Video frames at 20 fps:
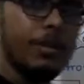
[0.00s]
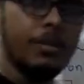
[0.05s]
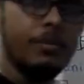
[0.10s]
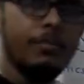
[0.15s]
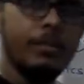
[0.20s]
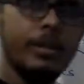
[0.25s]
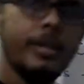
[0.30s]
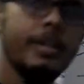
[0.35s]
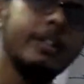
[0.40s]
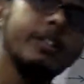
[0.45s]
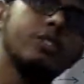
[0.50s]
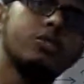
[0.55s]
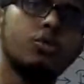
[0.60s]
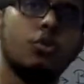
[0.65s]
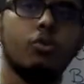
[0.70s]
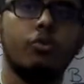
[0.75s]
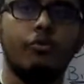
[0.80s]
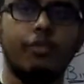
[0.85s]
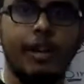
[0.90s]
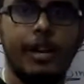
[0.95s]
in its own
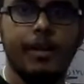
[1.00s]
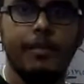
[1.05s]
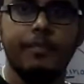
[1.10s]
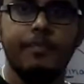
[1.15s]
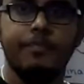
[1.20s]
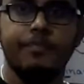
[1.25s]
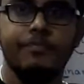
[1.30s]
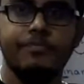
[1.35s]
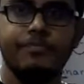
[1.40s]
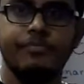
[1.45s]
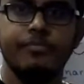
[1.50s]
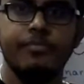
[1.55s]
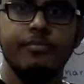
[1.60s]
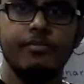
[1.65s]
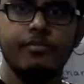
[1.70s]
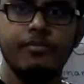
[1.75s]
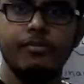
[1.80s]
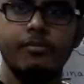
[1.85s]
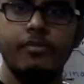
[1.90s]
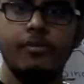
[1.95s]
way.
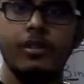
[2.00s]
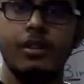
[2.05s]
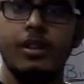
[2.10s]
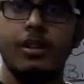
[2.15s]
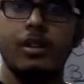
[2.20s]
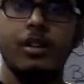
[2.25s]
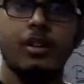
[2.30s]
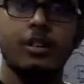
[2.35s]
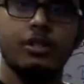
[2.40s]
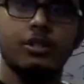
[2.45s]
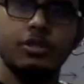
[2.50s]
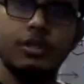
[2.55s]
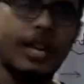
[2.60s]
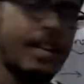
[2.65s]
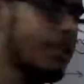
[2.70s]
So that's all